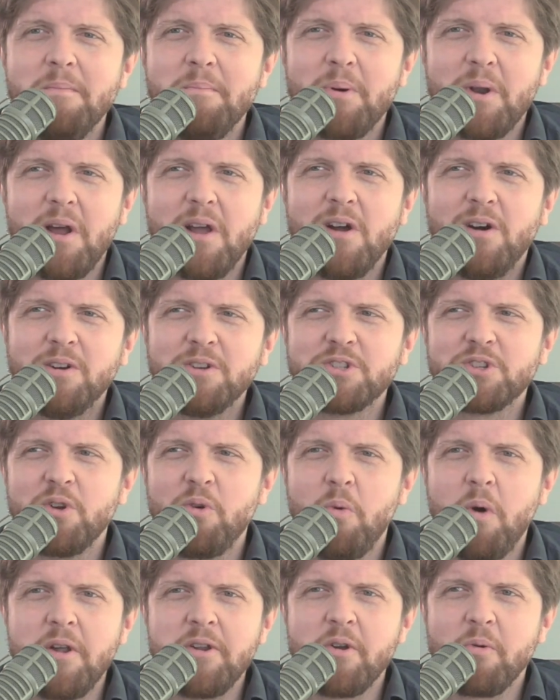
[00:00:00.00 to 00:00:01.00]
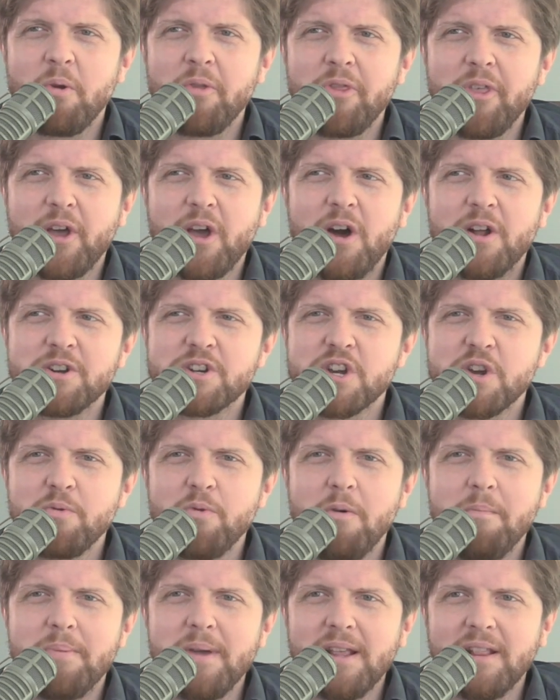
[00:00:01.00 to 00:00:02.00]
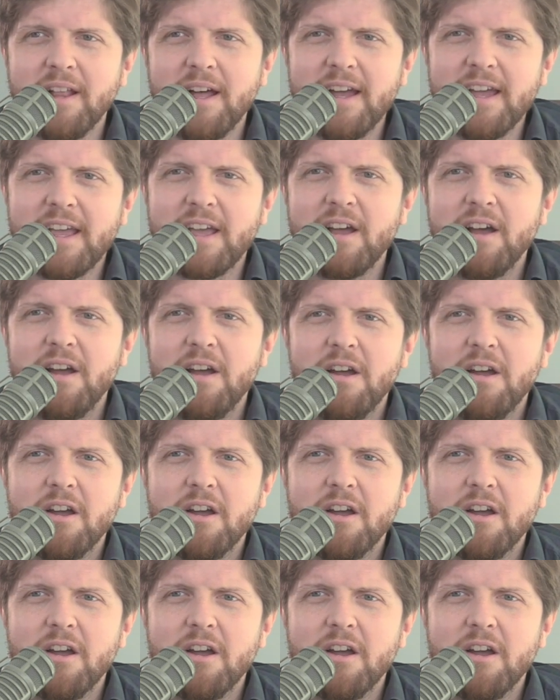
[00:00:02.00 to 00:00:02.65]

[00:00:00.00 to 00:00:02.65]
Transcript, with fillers: But I also wonder what the country will be like